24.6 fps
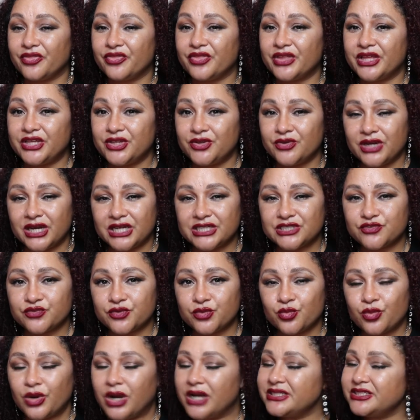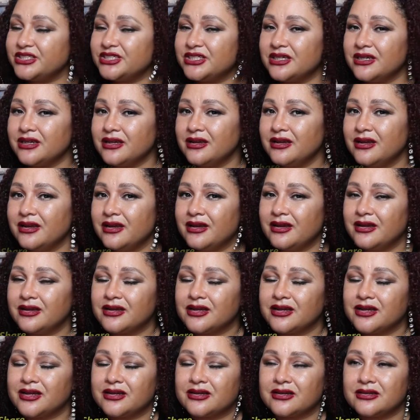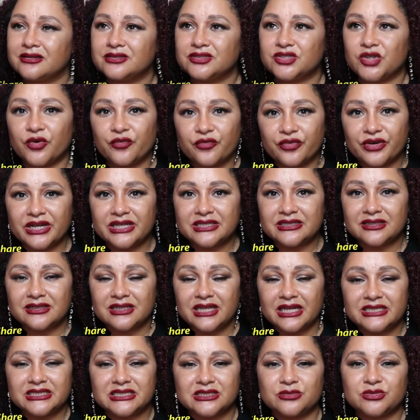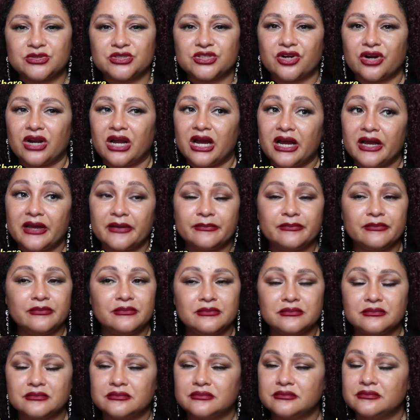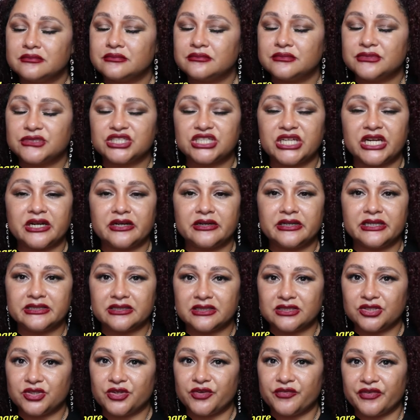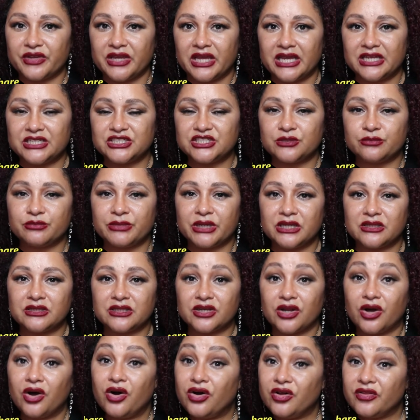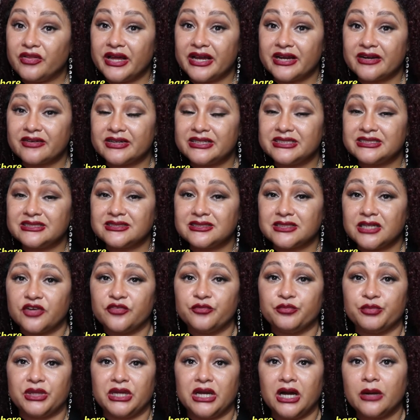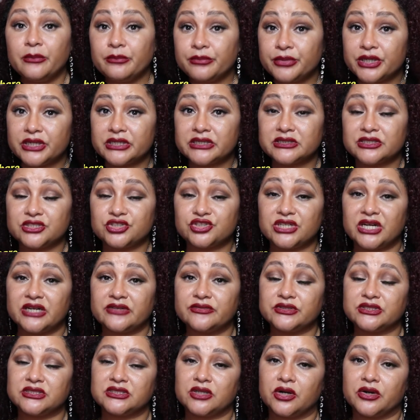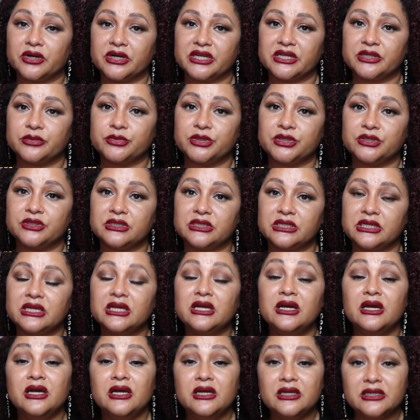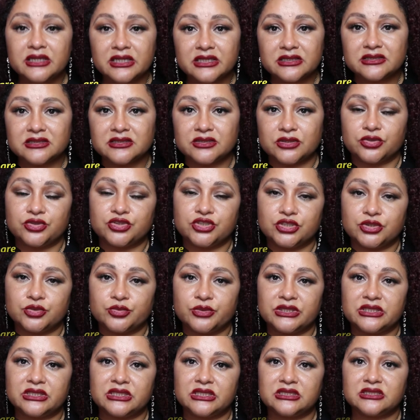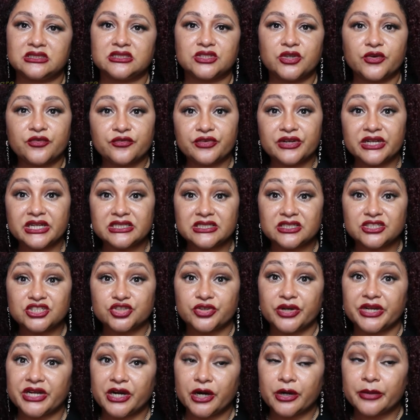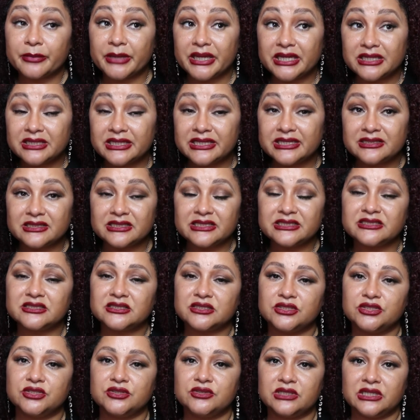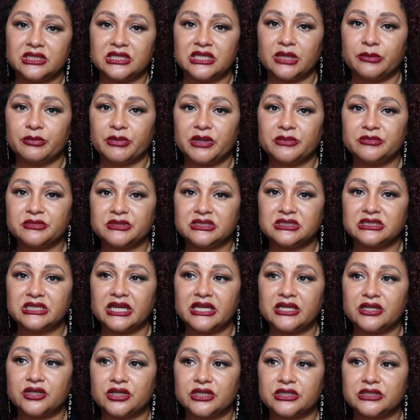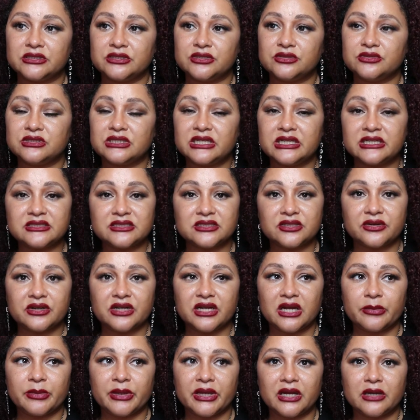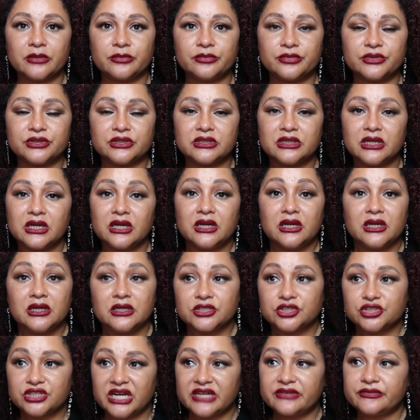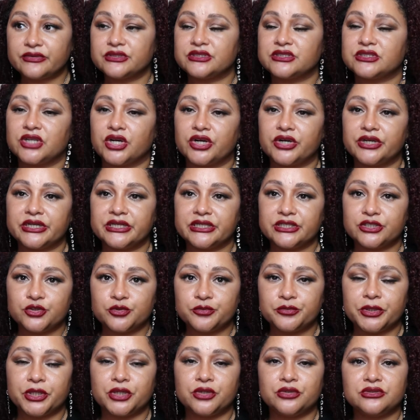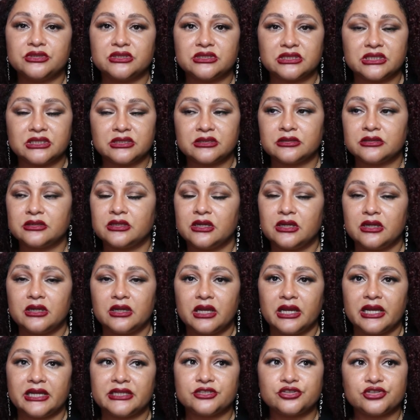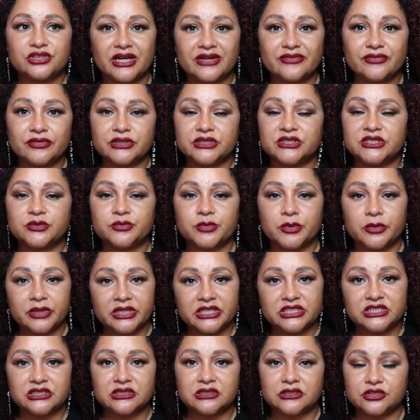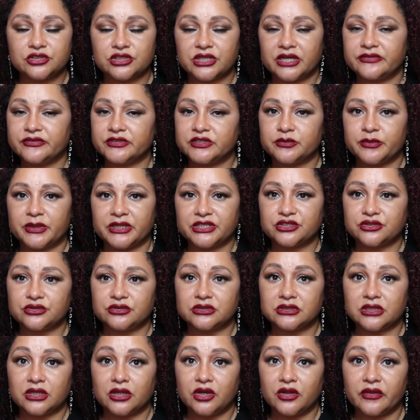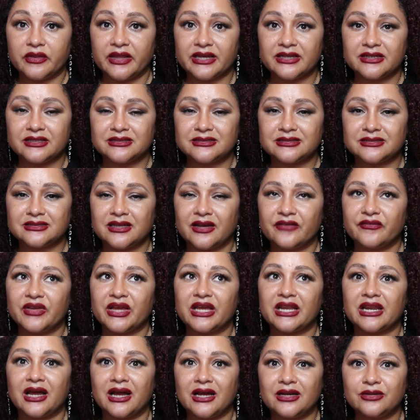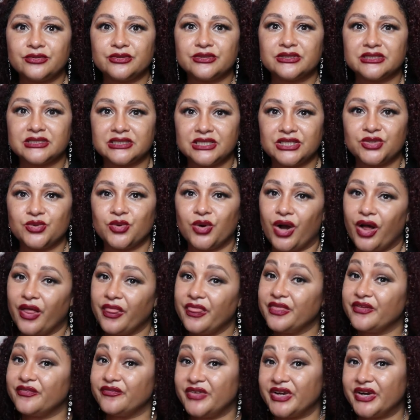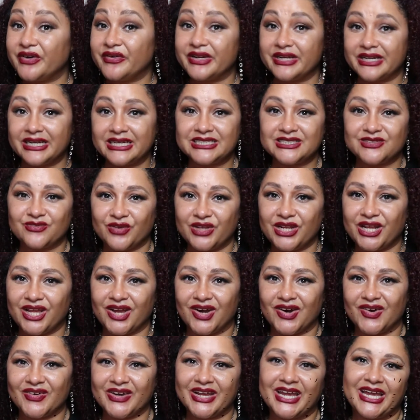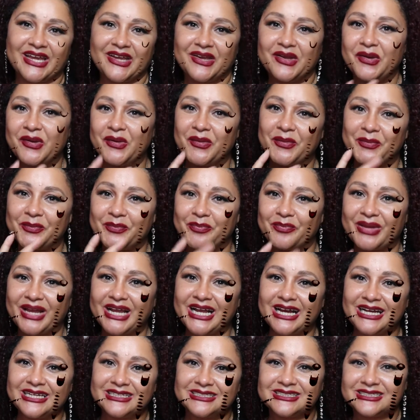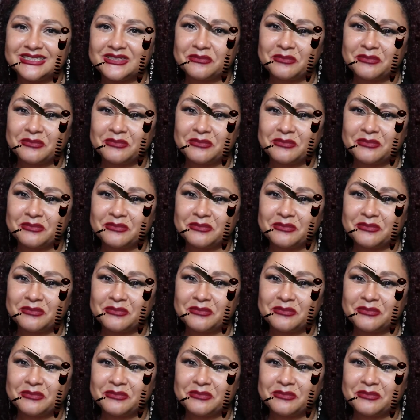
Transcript: thank you guys for watching. Don't forget to like, subscribe, share, hit the notification bell, and all that great stuff. Become part of the Travel Start community. Get social with us. Don't forget to join our mailing list so you can keep up to date on new things that are coming up with Travel Start and new posts and travel inspiration and travel specials and all that good stuff. And I will see you on the very next video, okay? Bye, guys.